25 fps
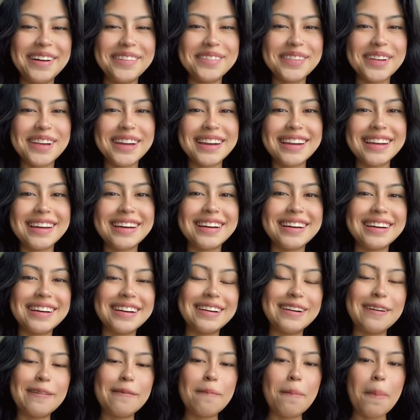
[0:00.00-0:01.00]
I'm
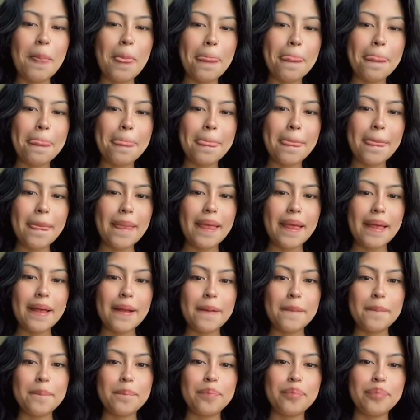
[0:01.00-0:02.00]
gonna.
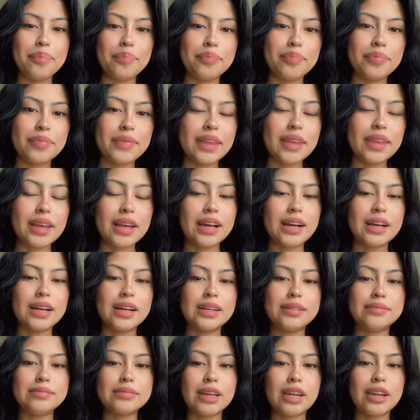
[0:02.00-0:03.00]
Uh,
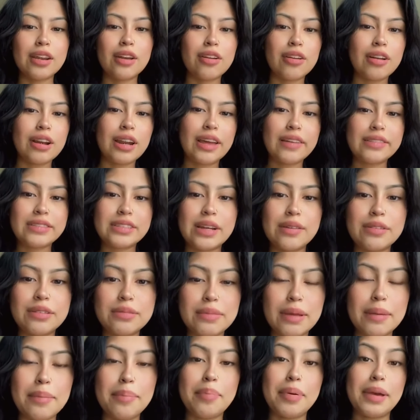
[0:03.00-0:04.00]
I'm gonna go on lifetime with
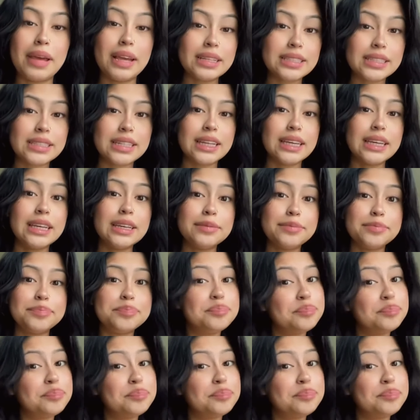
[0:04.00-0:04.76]
my bestie.